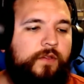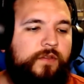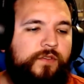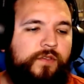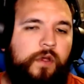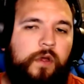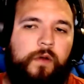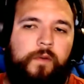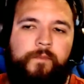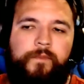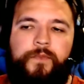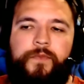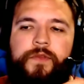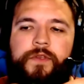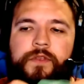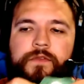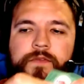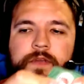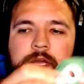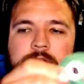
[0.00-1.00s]
So
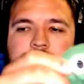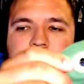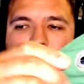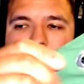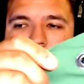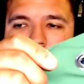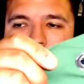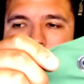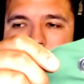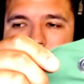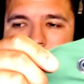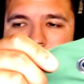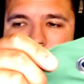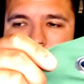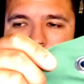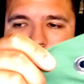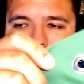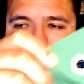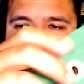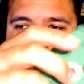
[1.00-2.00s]
you've got your
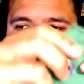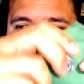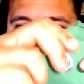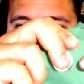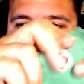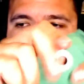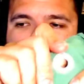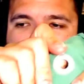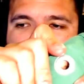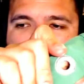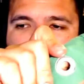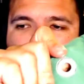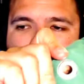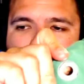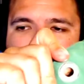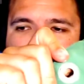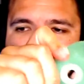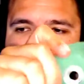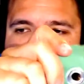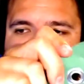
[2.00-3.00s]
ringlets,
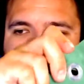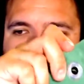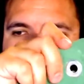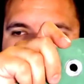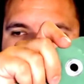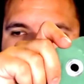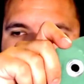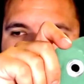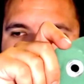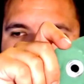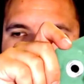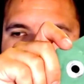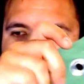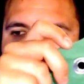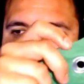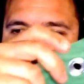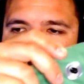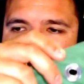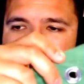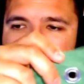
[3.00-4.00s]
eyelets, whatever you want to
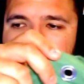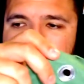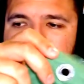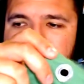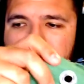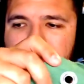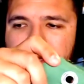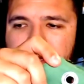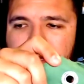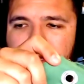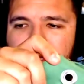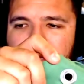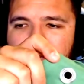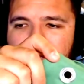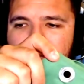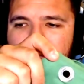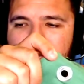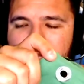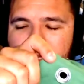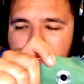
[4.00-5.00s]
call them.
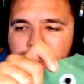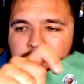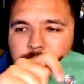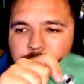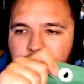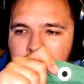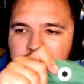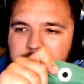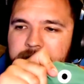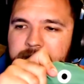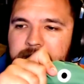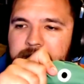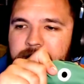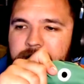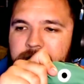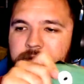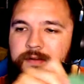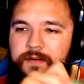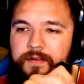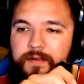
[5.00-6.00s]
They look pretty.
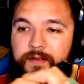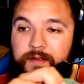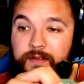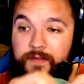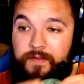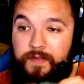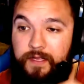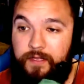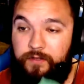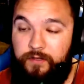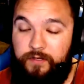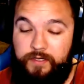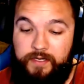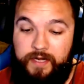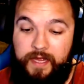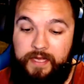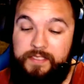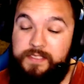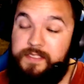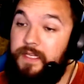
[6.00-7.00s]
They look
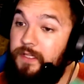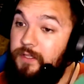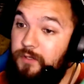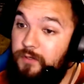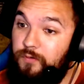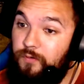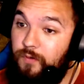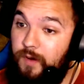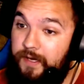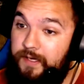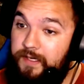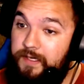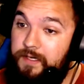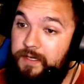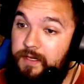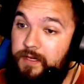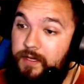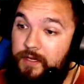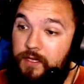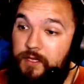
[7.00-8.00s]
nice. They look ready.
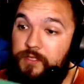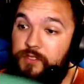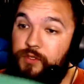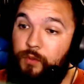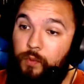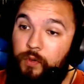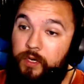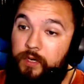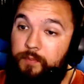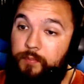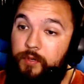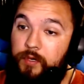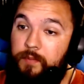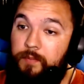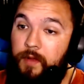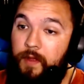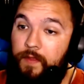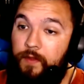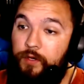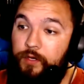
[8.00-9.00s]
So we're going to put
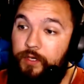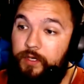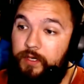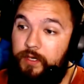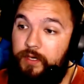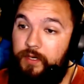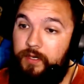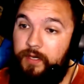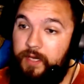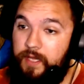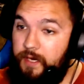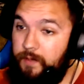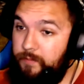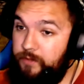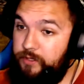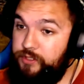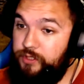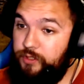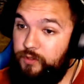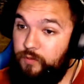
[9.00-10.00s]
them on the hook, and I'm
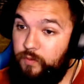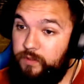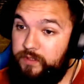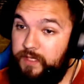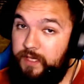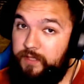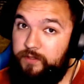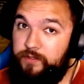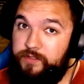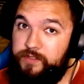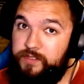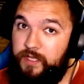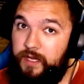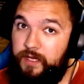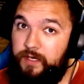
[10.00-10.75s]
going to show you what that looks